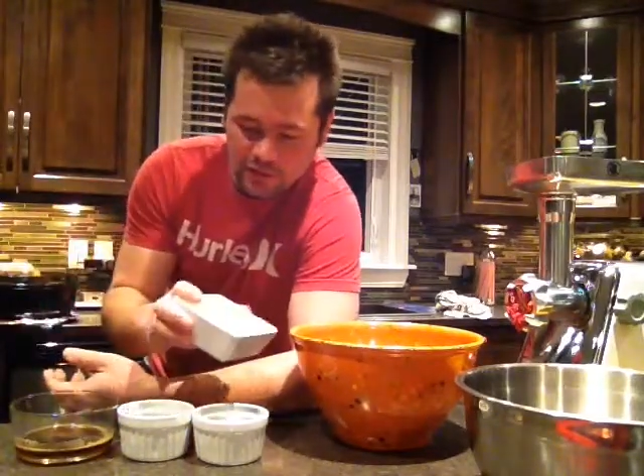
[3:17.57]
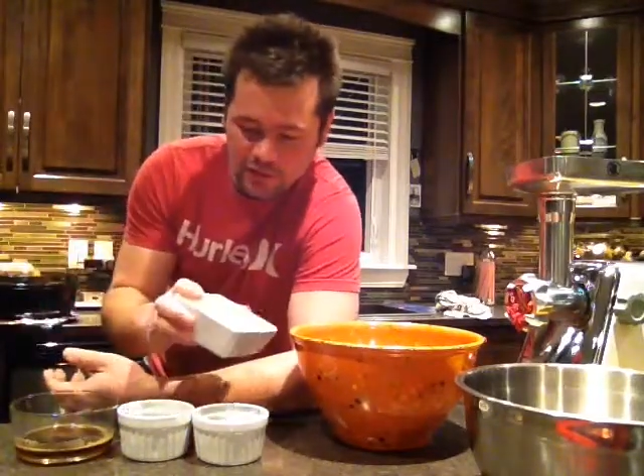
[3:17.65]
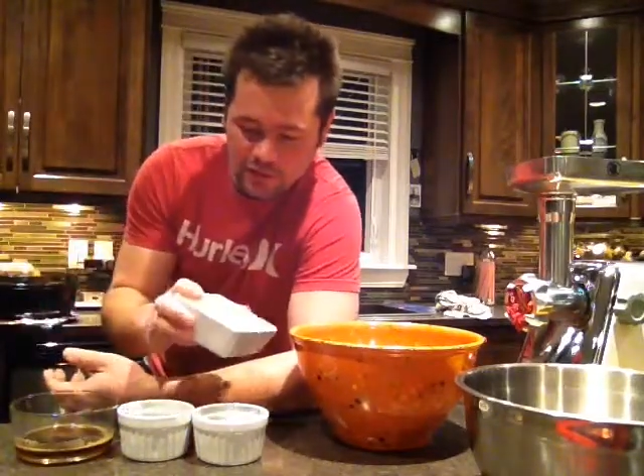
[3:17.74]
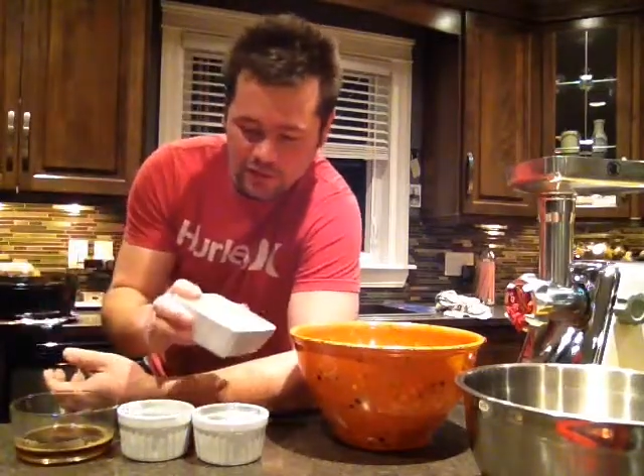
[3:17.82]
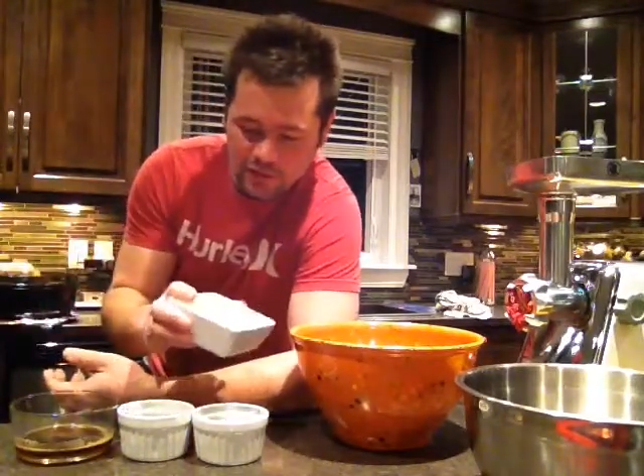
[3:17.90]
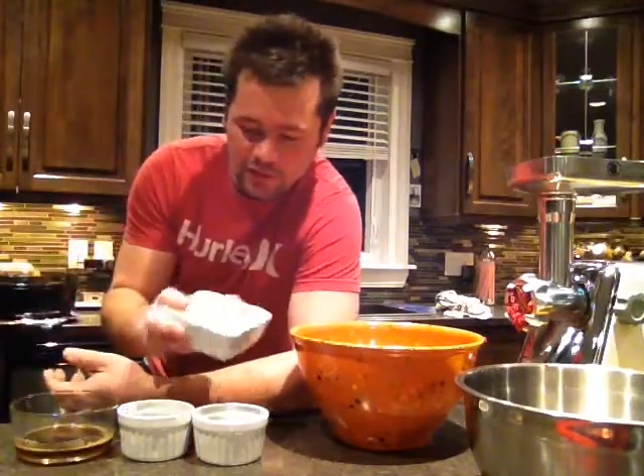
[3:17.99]

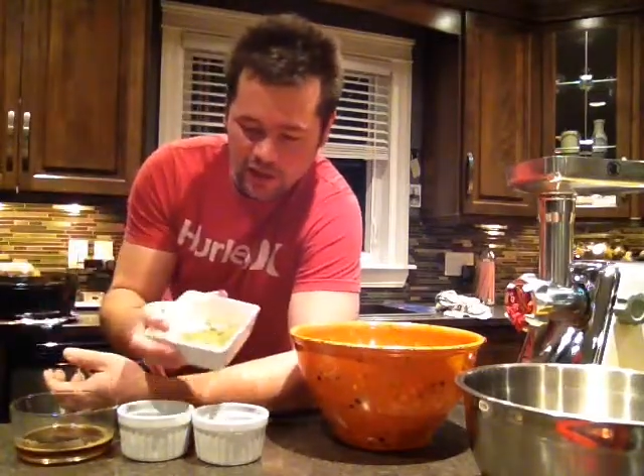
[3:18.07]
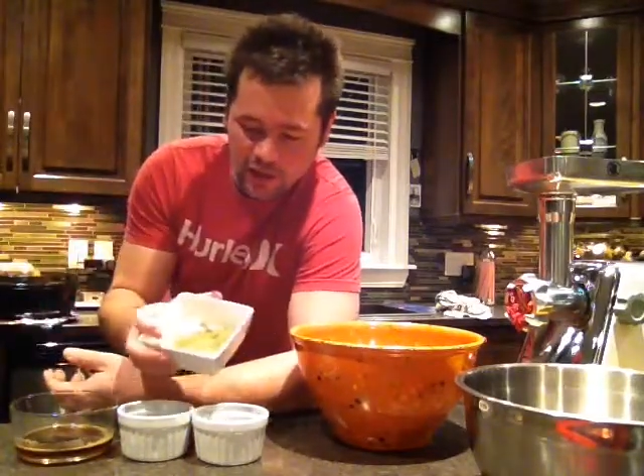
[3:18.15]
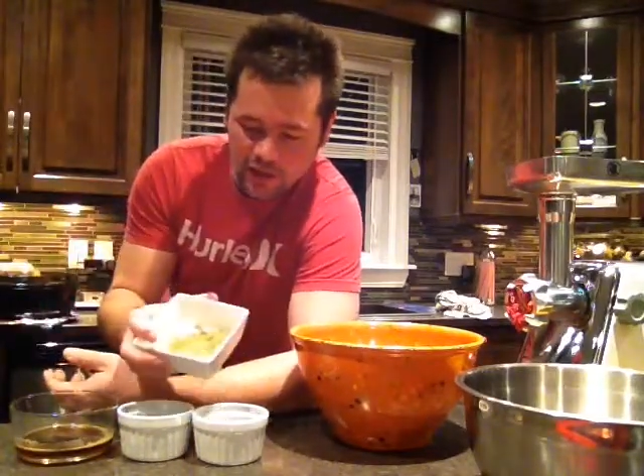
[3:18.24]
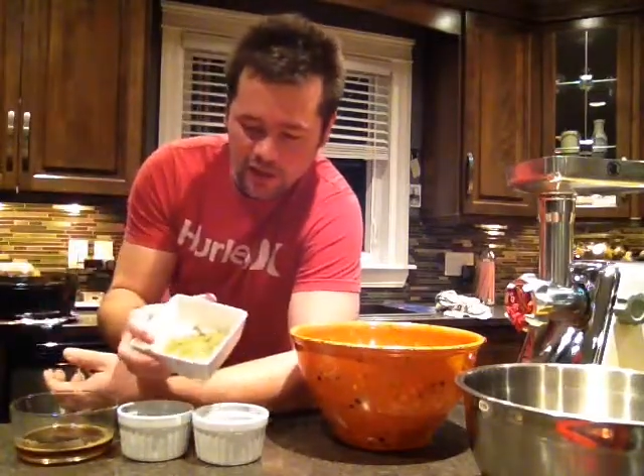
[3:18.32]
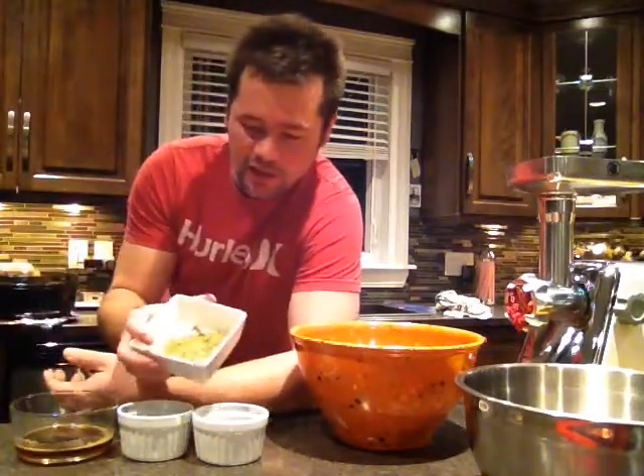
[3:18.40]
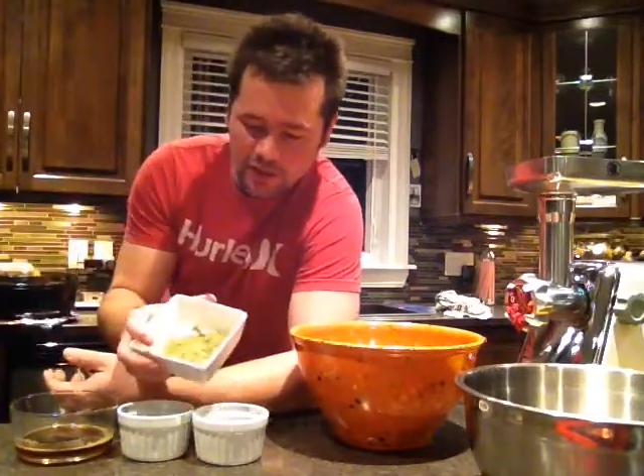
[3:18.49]
a
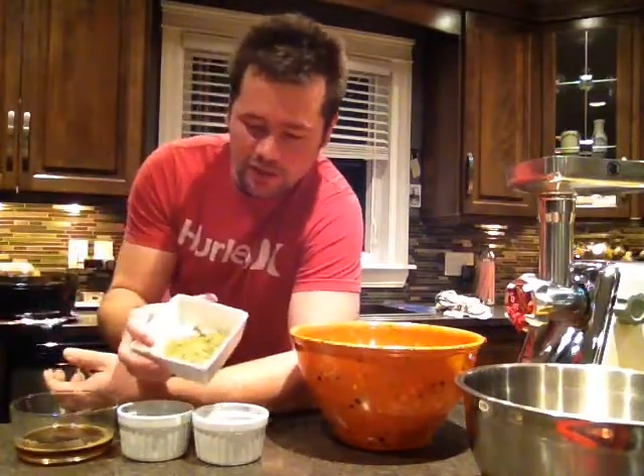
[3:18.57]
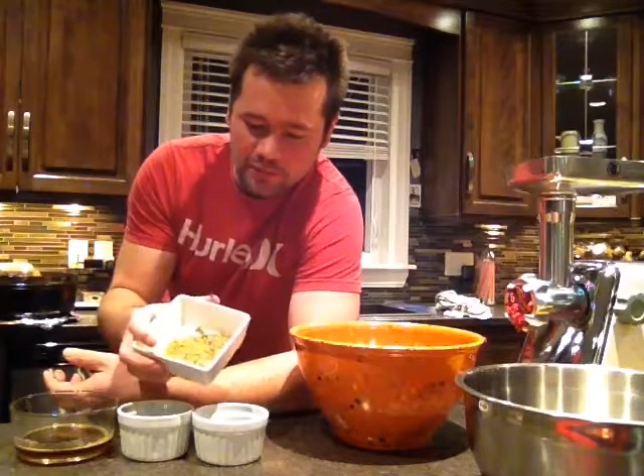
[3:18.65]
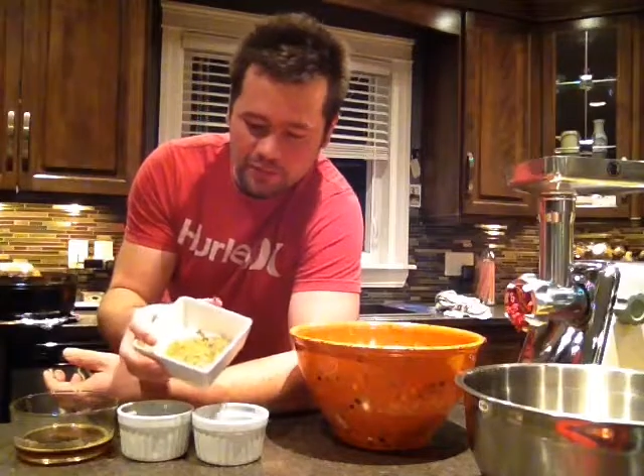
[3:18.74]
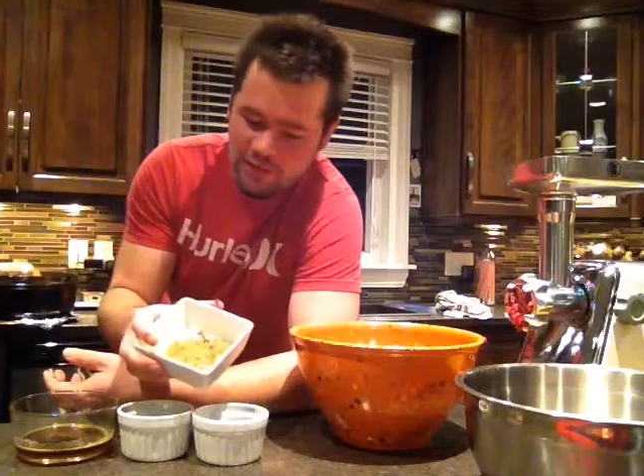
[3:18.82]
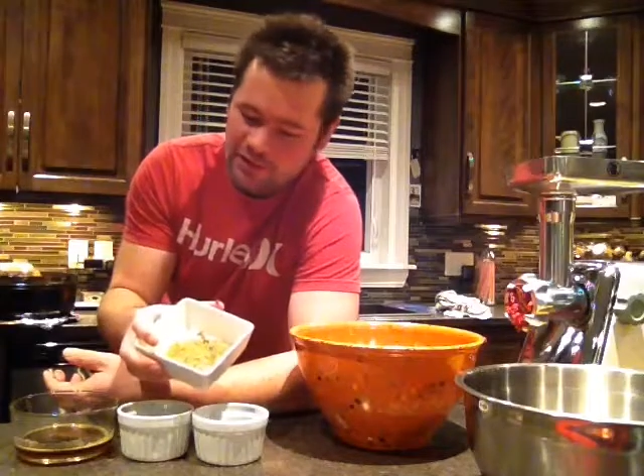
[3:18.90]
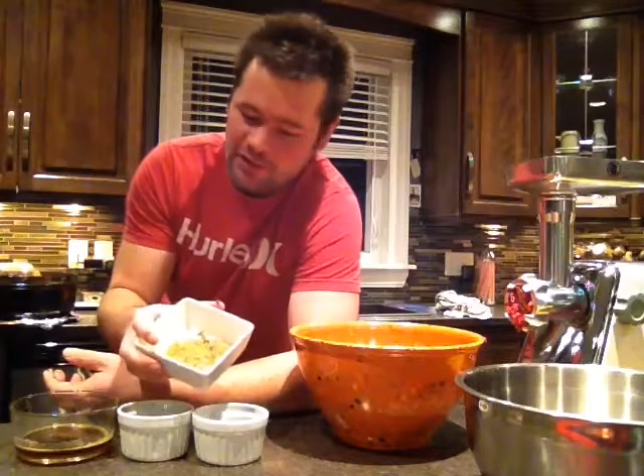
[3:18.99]
keg steak
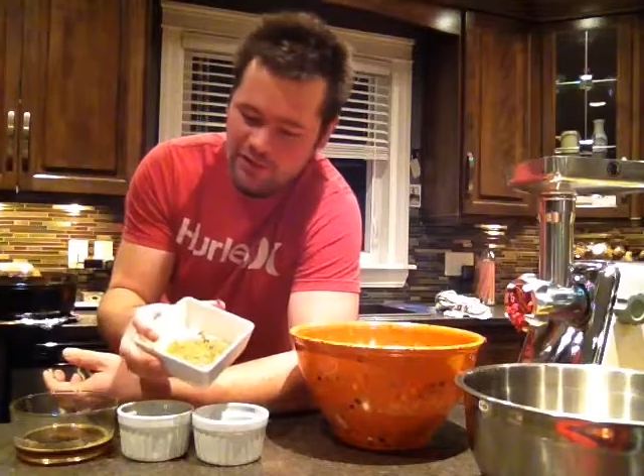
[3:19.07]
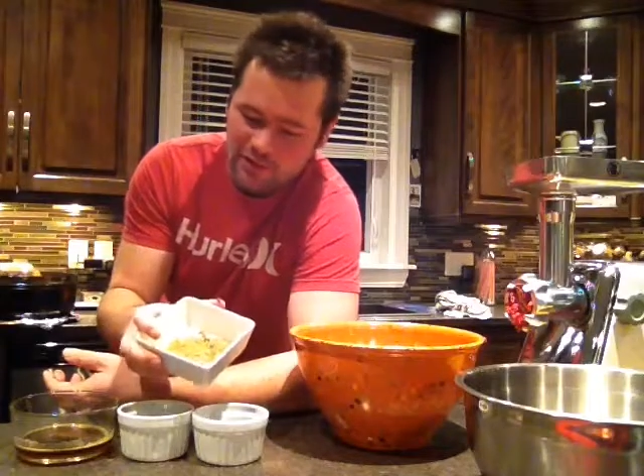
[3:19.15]
spice